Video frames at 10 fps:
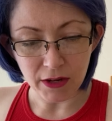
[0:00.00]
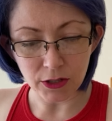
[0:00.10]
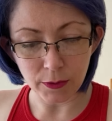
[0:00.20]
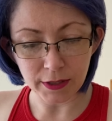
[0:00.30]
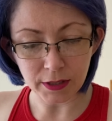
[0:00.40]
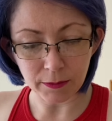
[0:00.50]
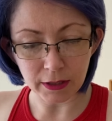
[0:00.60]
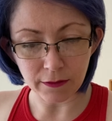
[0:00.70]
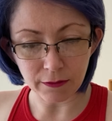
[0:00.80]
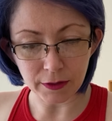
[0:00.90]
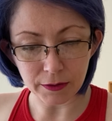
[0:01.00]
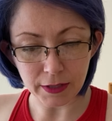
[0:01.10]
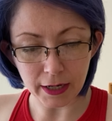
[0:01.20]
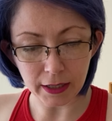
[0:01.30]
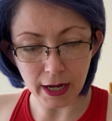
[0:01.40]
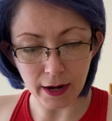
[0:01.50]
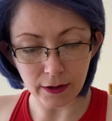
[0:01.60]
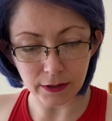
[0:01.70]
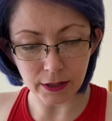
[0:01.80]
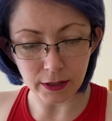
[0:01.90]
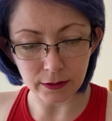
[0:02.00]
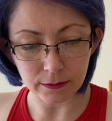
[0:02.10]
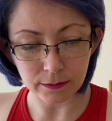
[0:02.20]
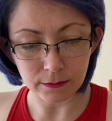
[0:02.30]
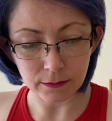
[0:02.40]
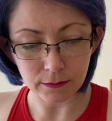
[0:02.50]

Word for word: Doing something that feels out of character.